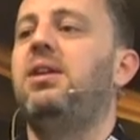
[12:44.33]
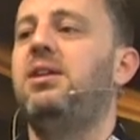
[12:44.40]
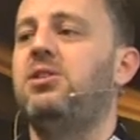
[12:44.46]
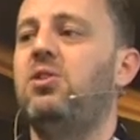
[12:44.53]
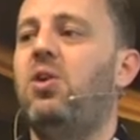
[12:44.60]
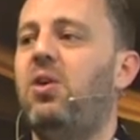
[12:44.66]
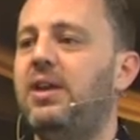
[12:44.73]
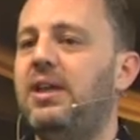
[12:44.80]
It's
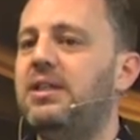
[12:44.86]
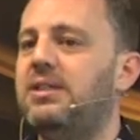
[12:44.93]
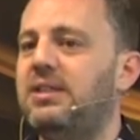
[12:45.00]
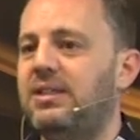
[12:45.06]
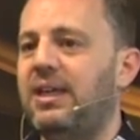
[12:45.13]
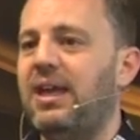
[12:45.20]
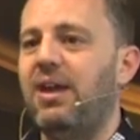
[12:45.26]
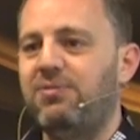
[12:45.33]
not easy
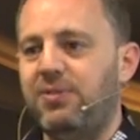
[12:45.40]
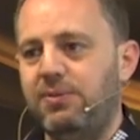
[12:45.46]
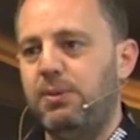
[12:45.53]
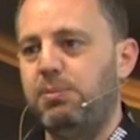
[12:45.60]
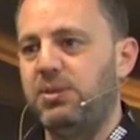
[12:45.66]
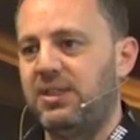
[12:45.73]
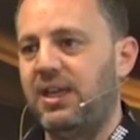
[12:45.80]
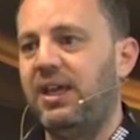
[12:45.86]
to get a
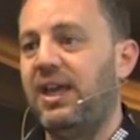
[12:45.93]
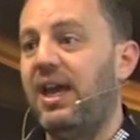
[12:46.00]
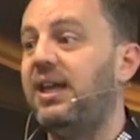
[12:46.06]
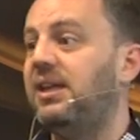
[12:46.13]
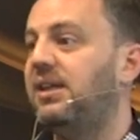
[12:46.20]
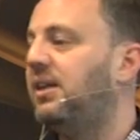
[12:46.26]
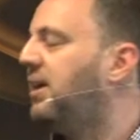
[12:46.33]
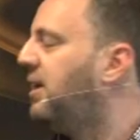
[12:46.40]
50%
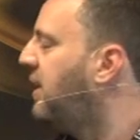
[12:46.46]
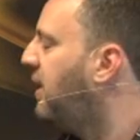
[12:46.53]
gain